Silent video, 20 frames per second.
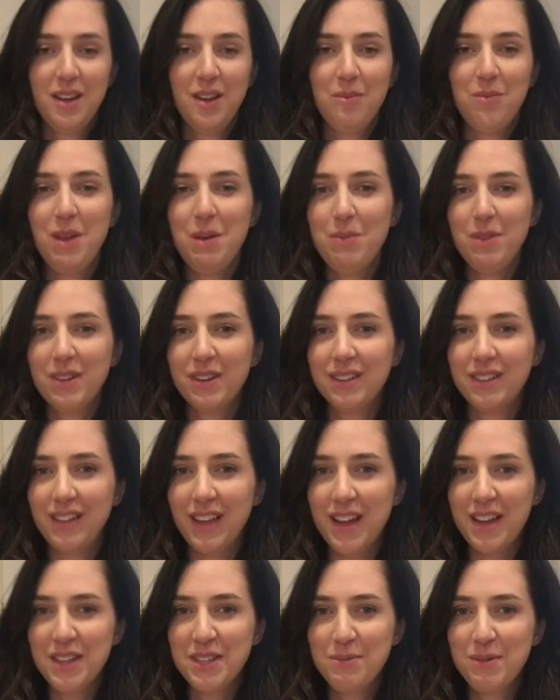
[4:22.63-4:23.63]
Maybe a little
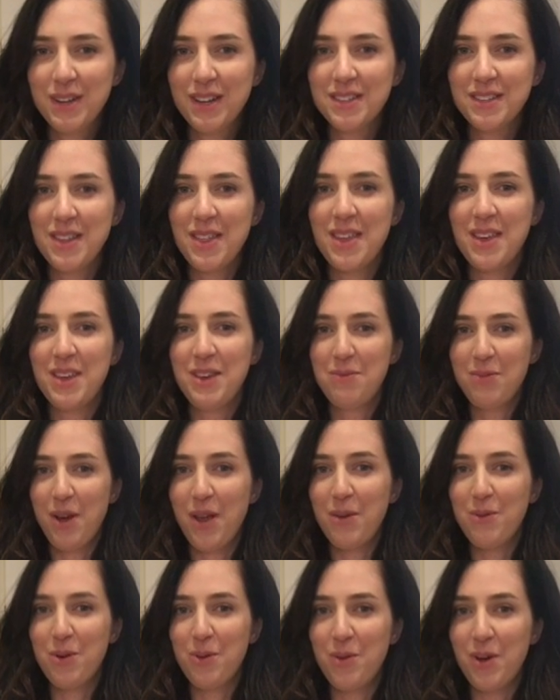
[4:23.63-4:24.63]
less, because I think you
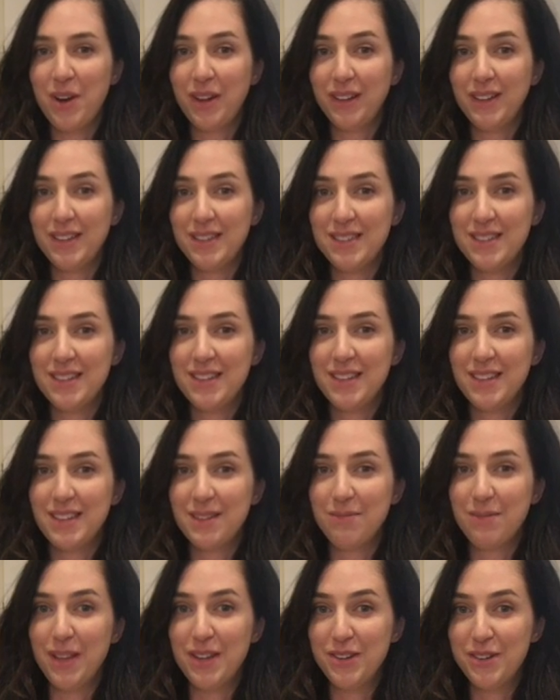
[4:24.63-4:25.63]
probably won't want to listen to the
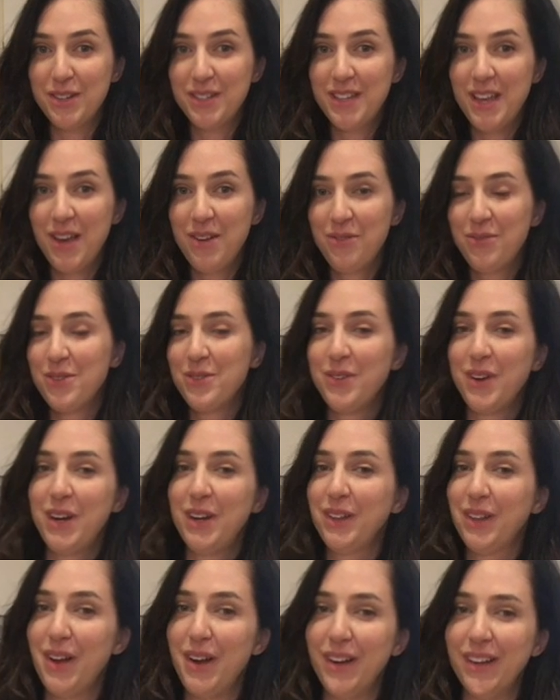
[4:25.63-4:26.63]
blender sound for very
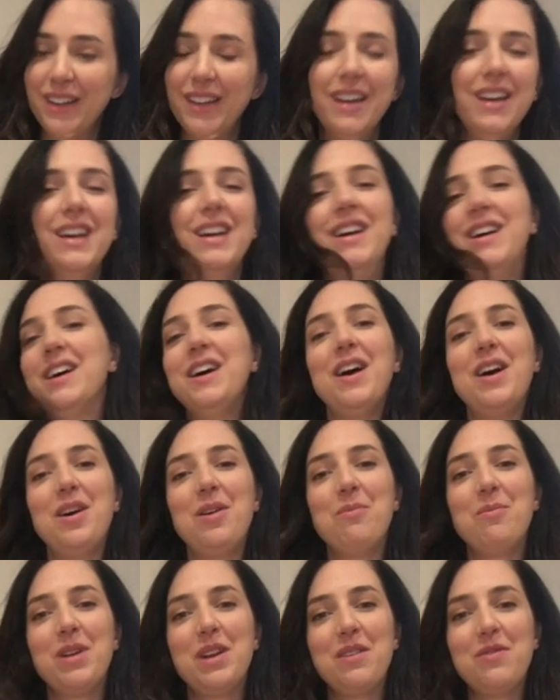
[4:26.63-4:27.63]
long.
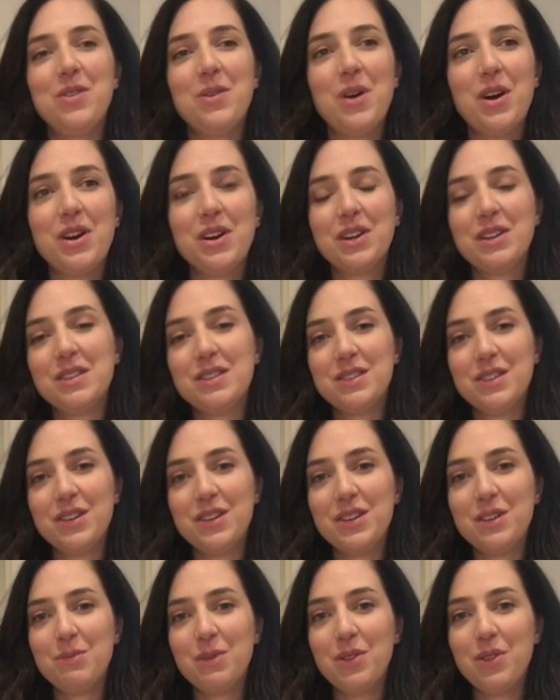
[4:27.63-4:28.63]
But if you are
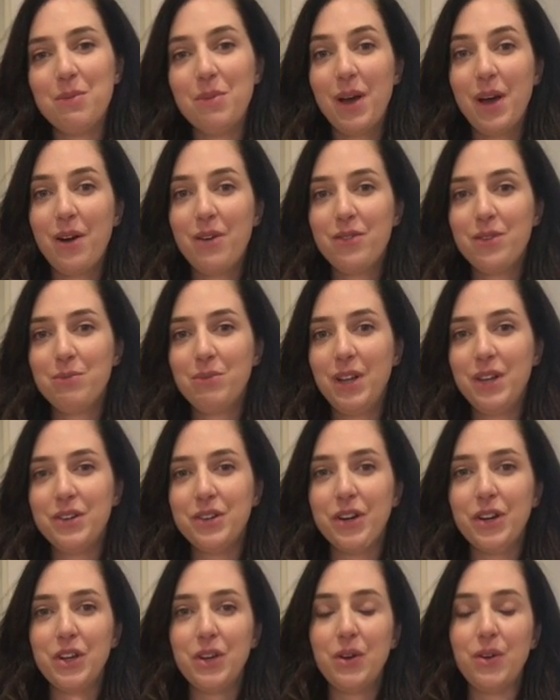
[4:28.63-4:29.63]
concerned about the power of your
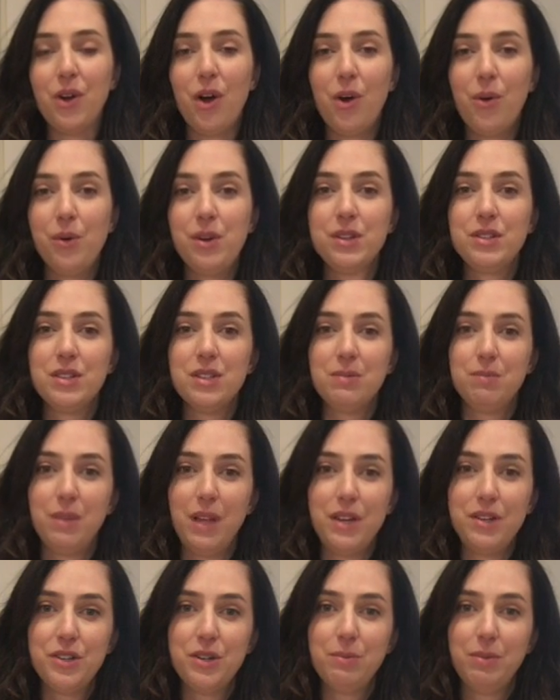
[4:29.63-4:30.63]
blender, you can always just
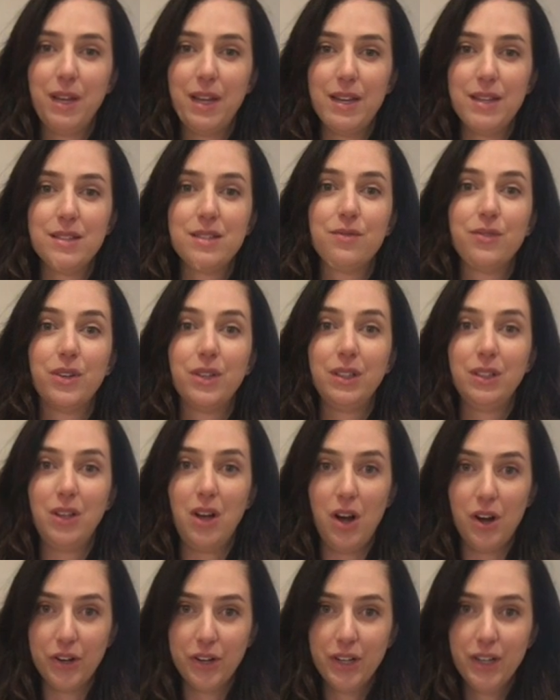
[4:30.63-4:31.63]
blend your blends for
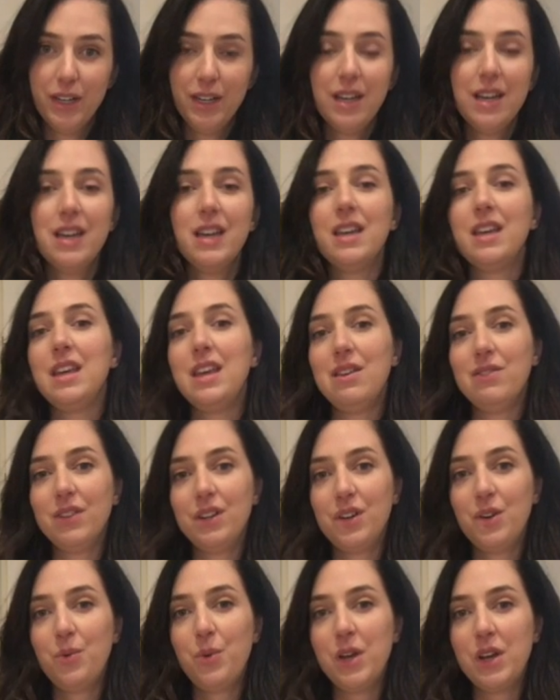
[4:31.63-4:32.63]
longer. Even
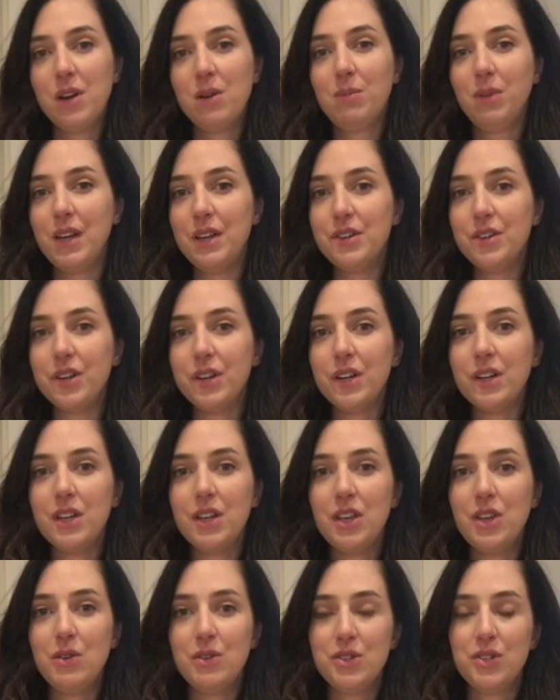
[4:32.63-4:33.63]
in a weaker blender,
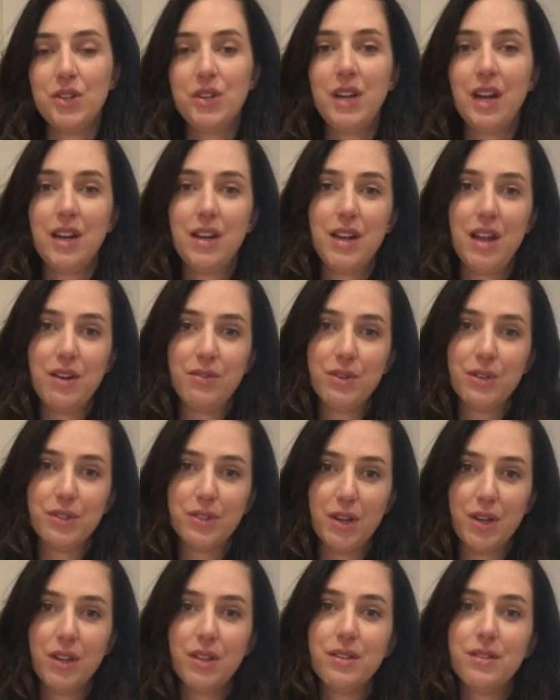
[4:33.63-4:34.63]
you should get an end
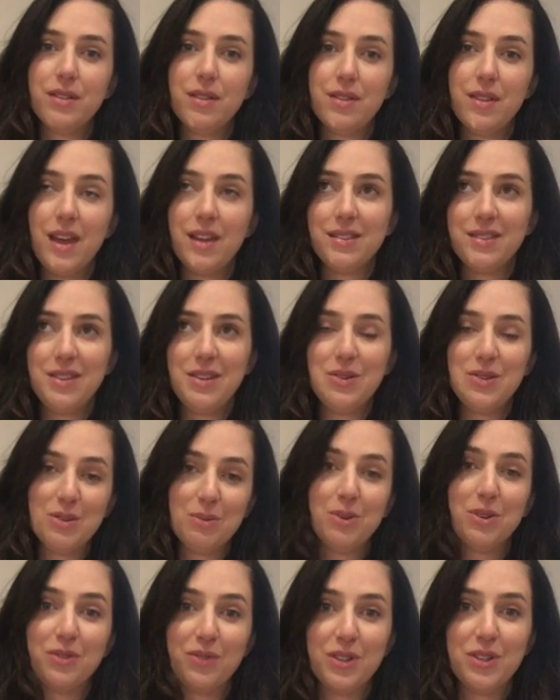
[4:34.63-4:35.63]
result that's
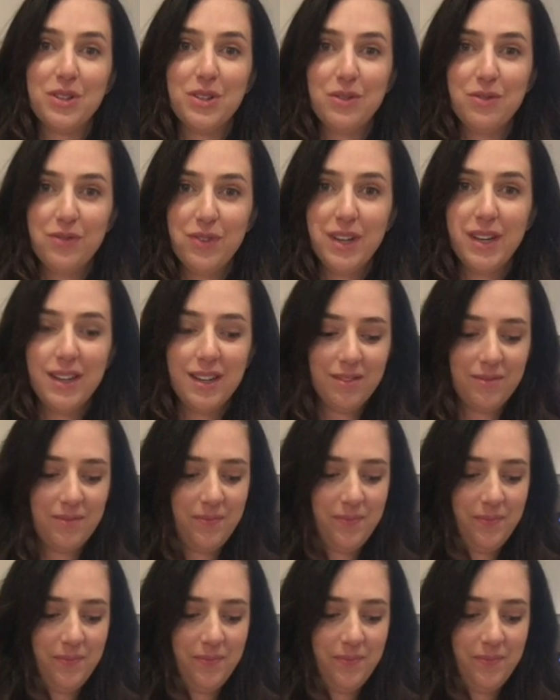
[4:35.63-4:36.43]
usable for tube feeding.